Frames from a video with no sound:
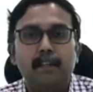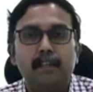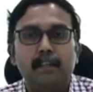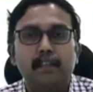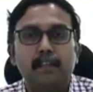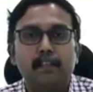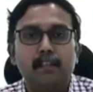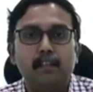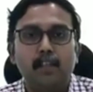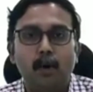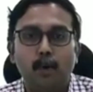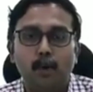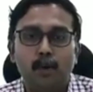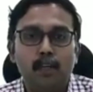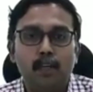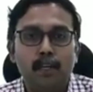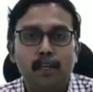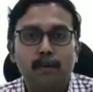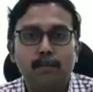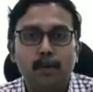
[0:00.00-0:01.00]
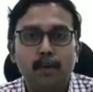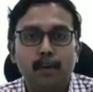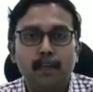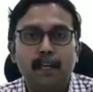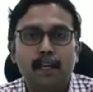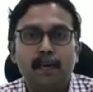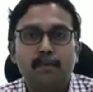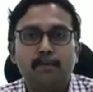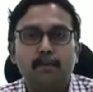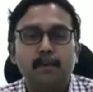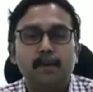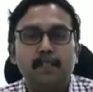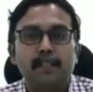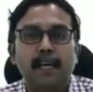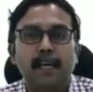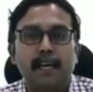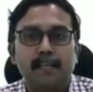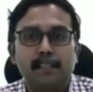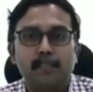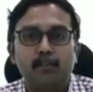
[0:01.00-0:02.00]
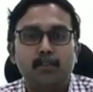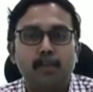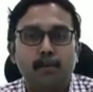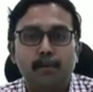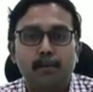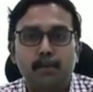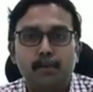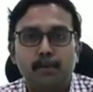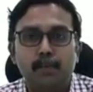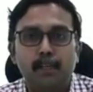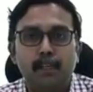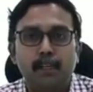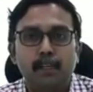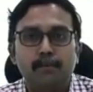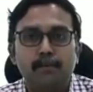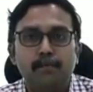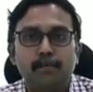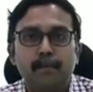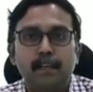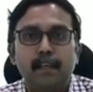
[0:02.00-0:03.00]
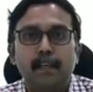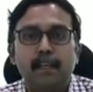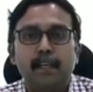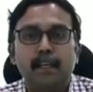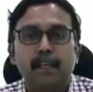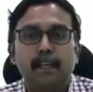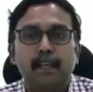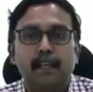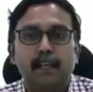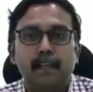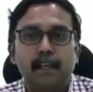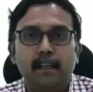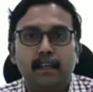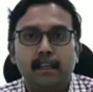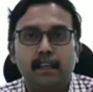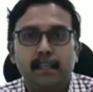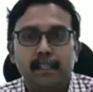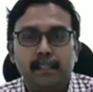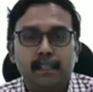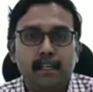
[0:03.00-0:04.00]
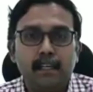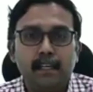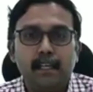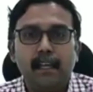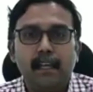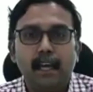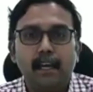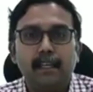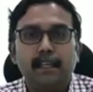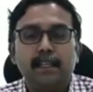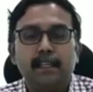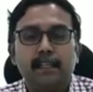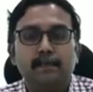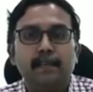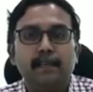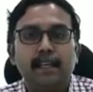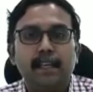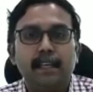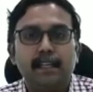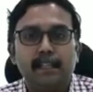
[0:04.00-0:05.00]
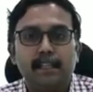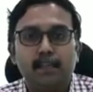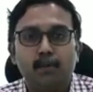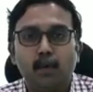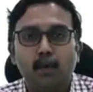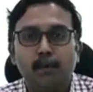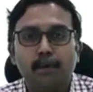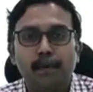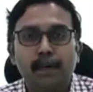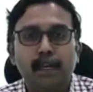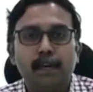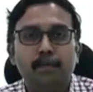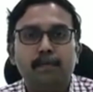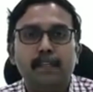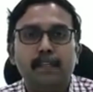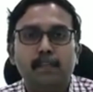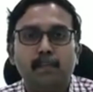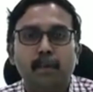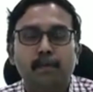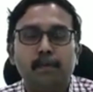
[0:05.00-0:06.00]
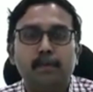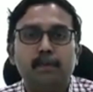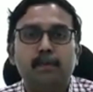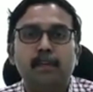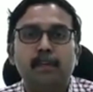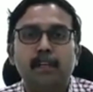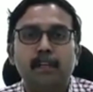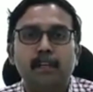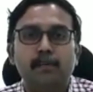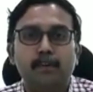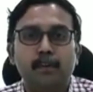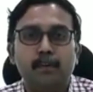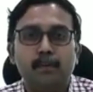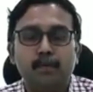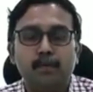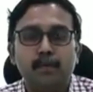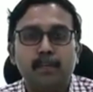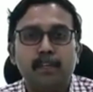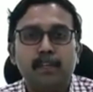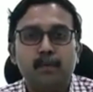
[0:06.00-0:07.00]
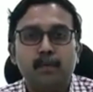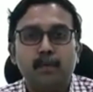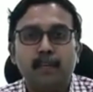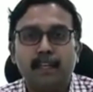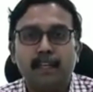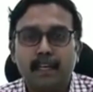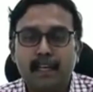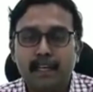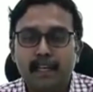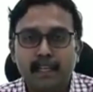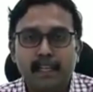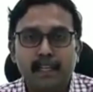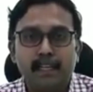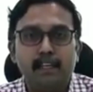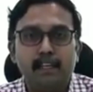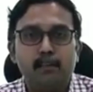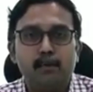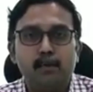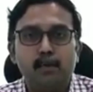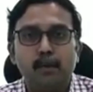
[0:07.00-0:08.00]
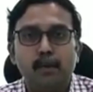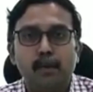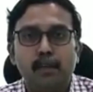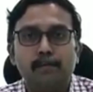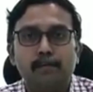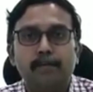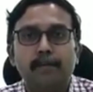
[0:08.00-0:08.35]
This is the only program which has this opportunity. Recently, IIT Madras has opened up this opportunity for students who are currently in school.